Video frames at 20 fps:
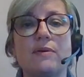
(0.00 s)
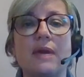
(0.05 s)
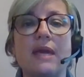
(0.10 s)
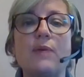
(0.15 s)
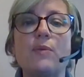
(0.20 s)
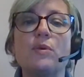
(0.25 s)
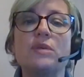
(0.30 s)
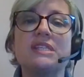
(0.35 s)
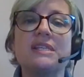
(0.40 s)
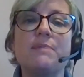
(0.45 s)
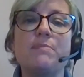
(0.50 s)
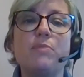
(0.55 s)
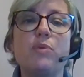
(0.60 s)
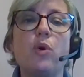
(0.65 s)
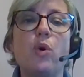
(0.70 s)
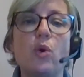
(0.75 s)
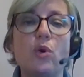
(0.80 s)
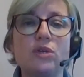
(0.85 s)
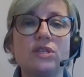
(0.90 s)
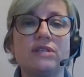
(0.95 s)
It was
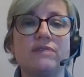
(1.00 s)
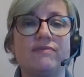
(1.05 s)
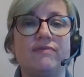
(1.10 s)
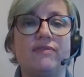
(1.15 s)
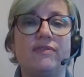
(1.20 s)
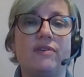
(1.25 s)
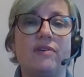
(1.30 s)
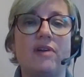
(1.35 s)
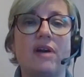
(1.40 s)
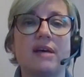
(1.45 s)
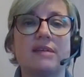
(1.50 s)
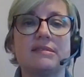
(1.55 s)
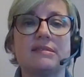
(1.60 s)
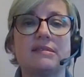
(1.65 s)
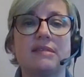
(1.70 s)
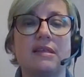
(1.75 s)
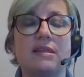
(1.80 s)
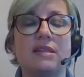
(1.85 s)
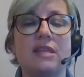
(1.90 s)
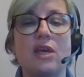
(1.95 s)
important for us
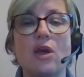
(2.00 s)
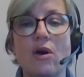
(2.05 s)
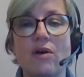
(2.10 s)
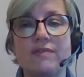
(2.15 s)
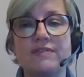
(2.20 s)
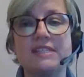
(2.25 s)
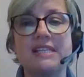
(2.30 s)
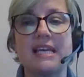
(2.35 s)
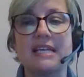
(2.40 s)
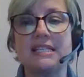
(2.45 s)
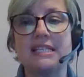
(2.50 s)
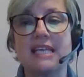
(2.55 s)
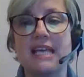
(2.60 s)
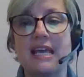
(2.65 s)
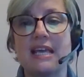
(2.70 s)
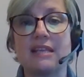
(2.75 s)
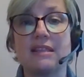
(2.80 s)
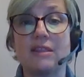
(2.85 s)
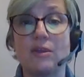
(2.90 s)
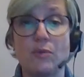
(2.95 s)
that the
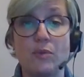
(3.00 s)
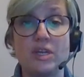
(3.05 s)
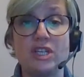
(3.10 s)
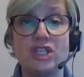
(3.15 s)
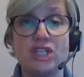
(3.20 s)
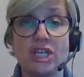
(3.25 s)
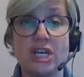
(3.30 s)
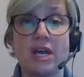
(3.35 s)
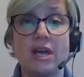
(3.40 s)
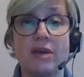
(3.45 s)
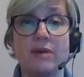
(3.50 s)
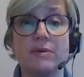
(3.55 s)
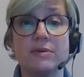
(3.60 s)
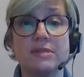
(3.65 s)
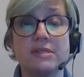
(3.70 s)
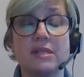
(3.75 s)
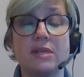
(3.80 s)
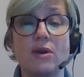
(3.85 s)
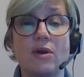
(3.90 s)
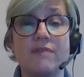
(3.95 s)
offsetting that we
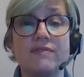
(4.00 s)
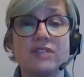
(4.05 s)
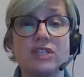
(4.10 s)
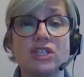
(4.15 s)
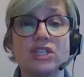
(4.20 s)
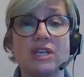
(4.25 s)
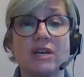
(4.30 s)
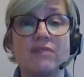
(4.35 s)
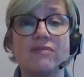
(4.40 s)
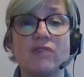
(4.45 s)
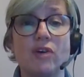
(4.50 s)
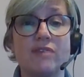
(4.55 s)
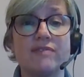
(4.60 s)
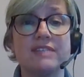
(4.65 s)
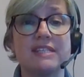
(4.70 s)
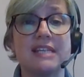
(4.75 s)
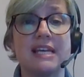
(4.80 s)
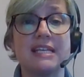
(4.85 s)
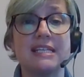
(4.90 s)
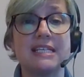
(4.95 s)
chose, the off-the-shelf
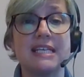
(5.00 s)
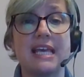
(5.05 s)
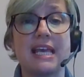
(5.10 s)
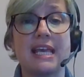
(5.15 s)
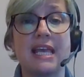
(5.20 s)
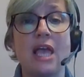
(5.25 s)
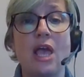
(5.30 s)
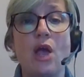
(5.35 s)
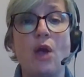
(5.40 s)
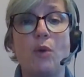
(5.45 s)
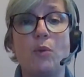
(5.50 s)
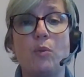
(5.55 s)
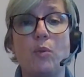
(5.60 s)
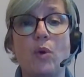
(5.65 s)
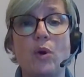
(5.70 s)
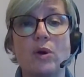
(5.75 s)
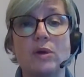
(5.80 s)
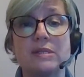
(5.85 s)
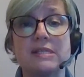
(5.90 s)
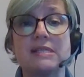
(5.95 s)
offsetting,
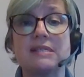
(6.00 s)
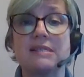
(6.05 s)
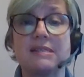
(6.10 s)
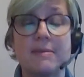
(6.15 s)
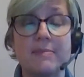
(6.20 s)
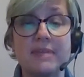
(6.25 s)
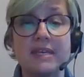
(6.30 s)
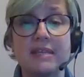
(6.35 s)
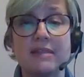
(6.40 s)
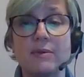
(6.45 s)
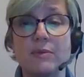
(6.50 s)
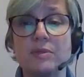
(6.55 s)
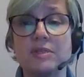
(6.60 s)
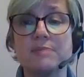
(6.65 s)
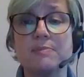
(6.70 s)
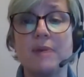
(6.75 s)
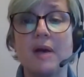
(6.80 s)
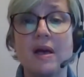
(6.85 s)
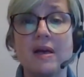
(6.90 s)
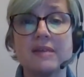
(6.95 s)
was something that was
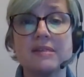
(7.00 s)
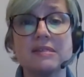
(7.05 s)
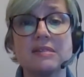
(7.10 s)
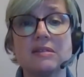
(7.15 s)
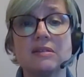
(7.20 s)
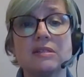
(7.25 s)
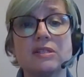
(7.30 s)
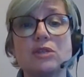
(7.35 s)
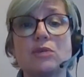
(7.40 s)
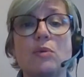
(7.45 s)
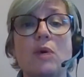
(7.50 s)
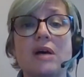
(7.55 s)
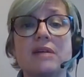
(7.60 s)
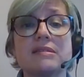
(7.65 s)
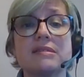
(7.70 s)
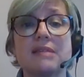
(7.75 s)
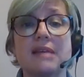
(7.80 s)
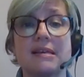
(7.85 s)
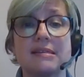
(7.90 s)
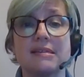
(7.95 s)
personal to
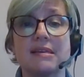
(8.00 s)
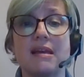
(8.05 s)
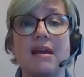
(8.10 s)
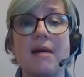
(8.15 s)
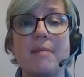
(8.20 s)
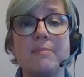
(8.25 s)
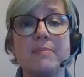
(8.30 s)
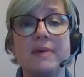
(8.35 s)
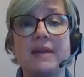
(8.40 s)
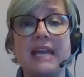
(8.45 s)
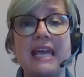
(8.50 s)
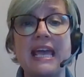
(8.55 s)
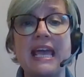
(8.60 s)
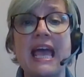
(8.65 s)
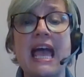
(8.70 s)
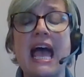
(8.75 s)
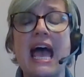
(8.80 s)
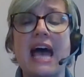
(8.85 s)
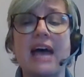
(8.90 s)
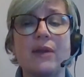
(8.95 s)
us as a company
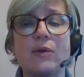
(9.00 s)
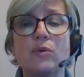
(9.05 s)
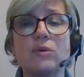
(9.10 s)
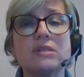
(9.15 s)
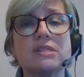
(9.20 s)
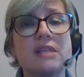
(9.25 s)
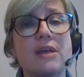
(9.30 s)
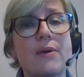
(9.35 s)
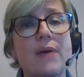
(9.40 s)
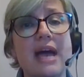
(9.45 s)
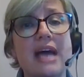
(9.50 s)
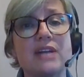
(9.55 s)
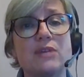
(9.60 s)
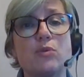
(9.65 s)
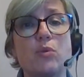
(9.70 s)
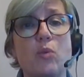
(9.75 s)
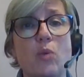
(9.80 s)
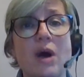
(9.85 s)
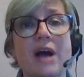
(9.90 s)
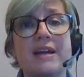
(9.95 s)
and also
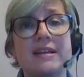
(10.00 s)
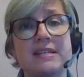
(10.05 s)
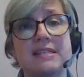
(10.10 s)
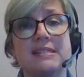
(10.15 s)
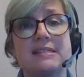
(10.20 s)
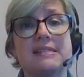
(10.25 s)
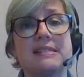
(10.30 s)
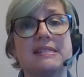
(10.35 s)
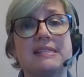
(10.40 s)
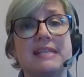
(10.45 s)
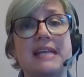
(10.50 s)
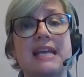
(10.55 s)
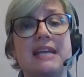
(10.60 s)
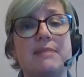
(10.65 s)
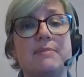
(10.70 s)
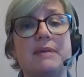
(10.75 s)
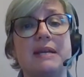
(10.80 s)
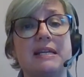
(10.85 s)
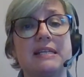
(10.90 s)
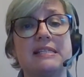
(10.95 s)
had wider
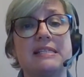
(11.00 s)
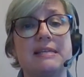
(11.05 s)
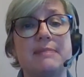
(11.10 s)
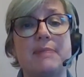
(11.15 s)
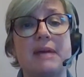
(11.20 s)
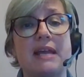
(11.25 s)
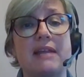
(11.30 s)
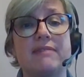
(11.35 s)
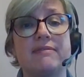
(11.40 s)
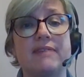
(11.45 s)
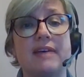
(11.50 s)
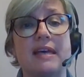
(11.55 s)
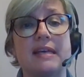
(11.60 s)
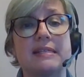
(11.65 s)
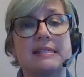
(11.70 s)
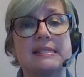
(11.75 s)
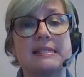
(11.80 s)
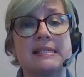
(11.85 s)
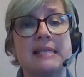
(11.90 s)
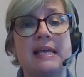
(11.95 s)
sustainability
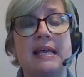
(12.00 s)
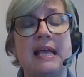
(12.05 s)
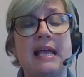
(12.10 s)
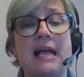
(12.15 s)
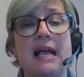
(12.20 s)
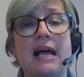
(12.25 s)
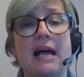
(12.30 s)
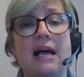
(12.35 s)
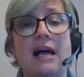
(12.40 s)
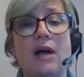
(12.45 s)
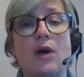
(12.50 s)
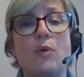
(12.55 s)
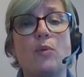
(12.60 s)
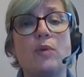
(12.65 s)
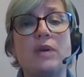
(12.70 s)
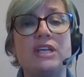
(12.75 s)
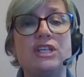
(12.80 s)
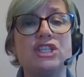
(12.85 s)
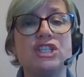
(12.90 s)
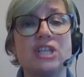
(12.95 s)
benefits.
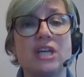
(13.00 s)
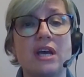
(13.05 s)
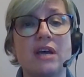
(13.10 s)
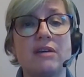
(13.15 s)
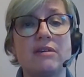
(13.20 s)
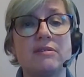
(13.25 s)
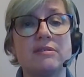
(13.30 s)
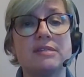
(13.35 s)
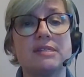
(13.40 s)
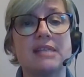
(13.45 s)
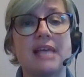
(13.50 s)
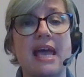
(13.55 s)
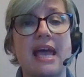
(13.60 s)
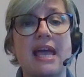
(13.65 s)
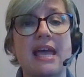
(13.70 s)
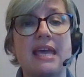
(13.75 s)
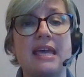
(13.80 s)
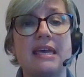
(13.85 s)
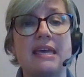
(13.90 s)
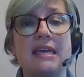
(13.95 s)
We chose
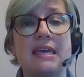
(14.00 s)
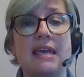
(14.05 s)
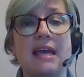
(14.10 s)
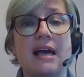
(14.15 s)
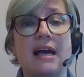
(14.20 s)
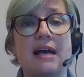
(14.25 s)
a